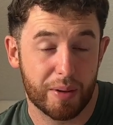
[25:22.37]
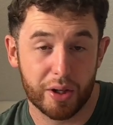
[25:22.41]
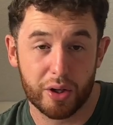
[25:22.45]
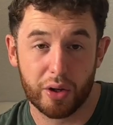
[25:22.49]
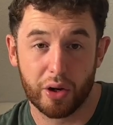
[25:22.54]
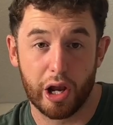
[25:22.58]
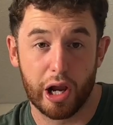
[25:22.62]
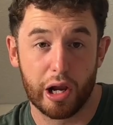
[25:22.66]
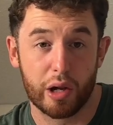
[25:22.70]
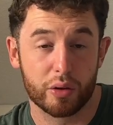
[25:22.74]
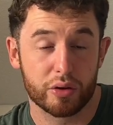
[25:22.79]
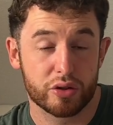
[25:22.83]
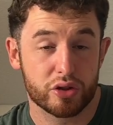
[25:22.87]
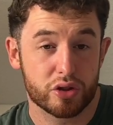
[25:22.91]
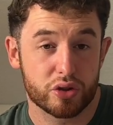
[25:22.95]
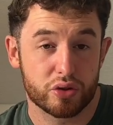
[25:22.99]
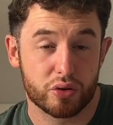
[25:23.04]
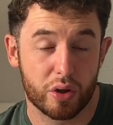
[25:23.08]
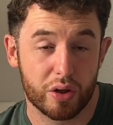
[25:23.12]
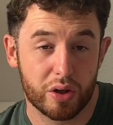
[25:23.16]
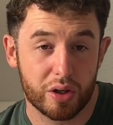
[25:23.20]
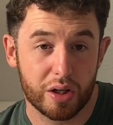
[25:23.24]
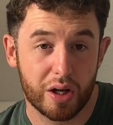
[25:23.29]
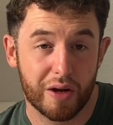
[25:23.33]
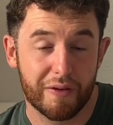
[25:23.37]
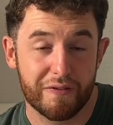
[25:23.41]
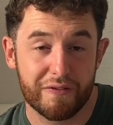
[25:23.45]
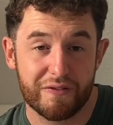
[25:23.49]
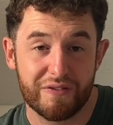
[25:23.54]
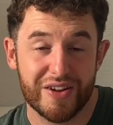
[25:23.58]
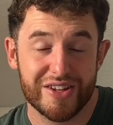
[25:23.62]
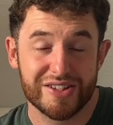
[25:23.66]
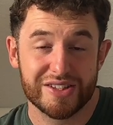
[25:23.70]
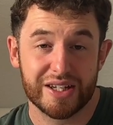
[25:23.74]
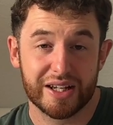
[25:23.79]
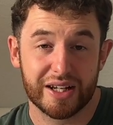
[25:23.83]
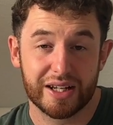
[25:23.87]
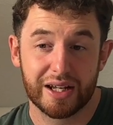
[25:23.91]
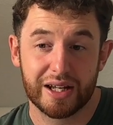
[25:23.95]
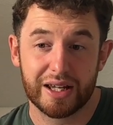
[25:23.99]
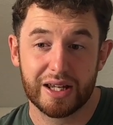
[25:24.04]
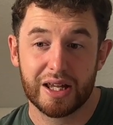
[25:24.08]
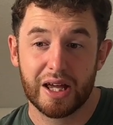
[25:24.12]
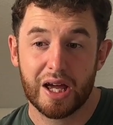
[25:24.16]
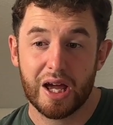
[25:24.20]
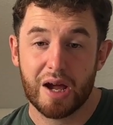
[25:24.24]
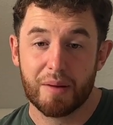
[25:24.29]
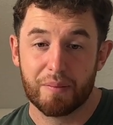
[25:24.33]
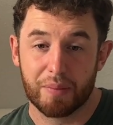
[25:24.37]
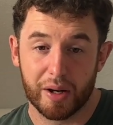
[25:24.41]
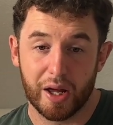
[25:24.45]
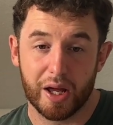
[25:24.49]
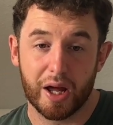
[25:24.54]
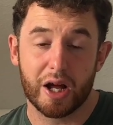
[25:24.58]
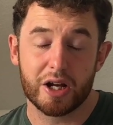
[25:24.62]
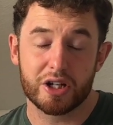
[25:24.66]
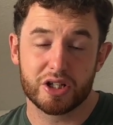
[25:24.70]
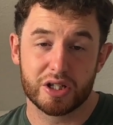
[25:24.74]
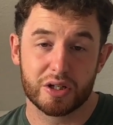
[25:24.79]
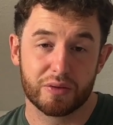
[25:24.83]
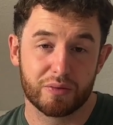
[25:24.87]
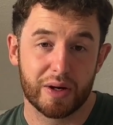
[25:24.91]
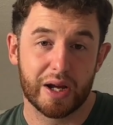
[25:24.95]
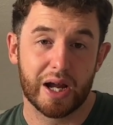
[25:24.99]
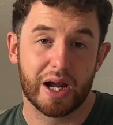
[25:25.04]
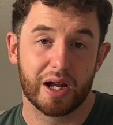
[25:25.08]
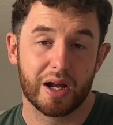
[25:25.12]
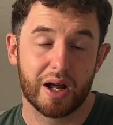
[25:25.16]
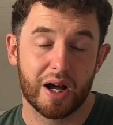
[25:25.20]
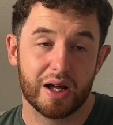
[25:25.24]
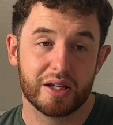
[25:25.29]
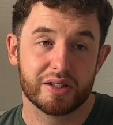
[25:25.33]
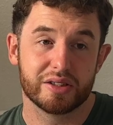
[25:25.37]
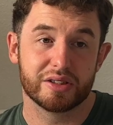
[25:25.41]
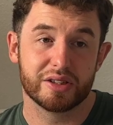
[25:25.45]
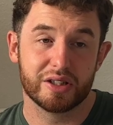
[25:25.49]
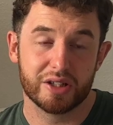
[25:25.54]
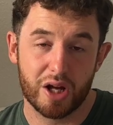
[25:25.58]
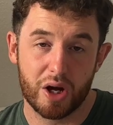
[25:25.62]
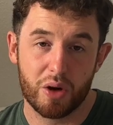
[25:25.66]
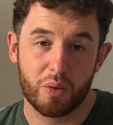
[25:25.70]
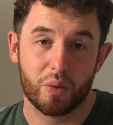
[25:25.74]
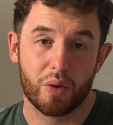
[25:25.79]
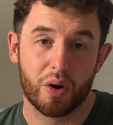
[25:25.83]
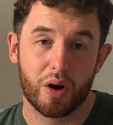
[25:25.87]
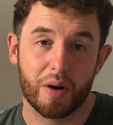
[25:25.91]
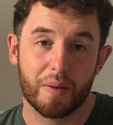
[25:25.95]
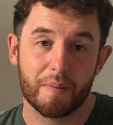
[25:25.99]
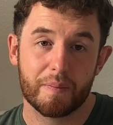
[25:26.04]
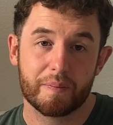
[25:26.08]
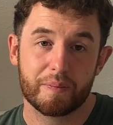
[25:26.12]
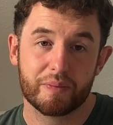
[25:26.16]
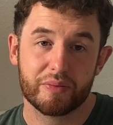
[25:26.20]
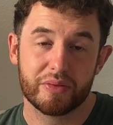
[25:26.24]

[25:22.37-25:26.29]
I got a lot stronger physically, but I actually realized, you know what,